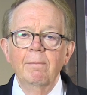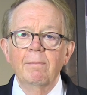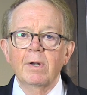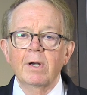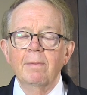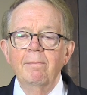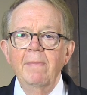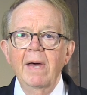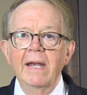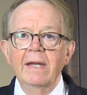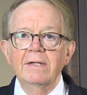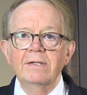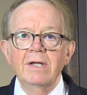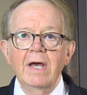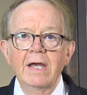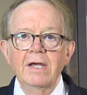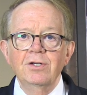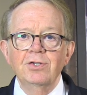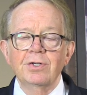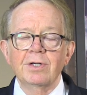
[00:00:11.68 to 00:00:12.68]
But a
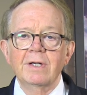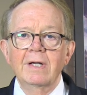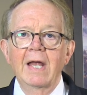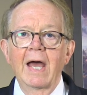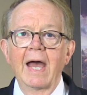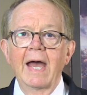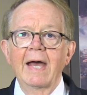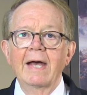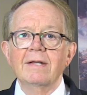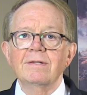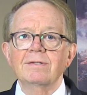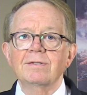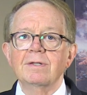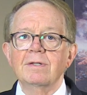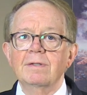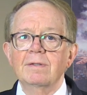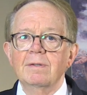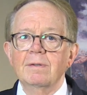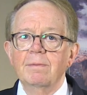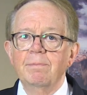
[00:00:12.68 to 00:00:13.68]
meditation has
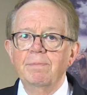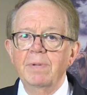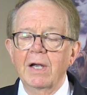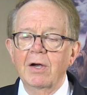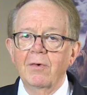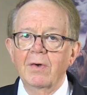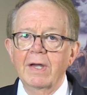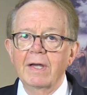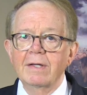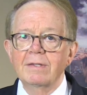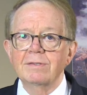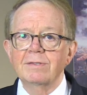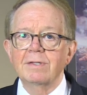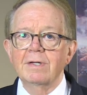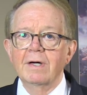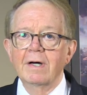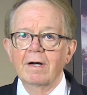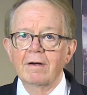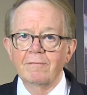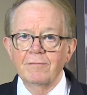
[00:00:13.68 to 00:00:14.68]
periods
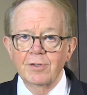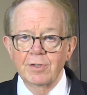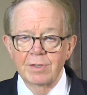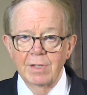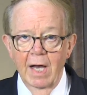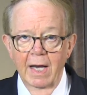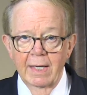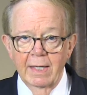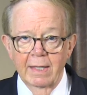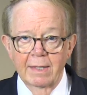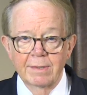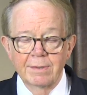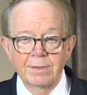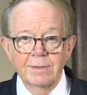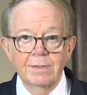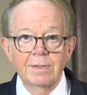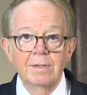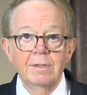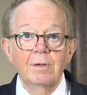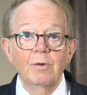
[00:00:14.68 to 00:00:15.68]
of
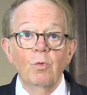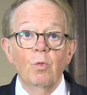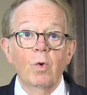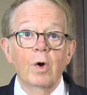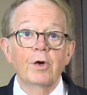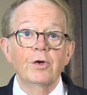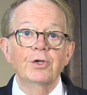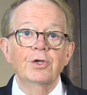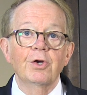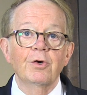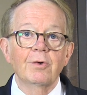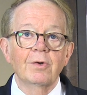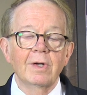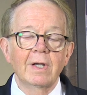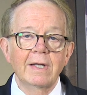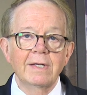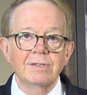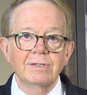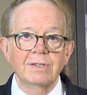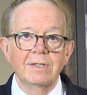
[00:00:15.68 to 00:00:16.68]
silence where you're
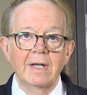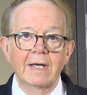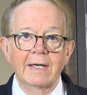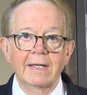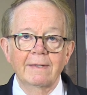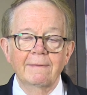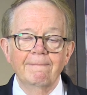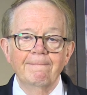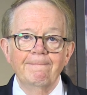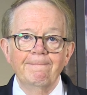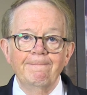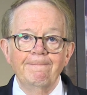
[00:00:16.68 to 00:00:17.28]
listening.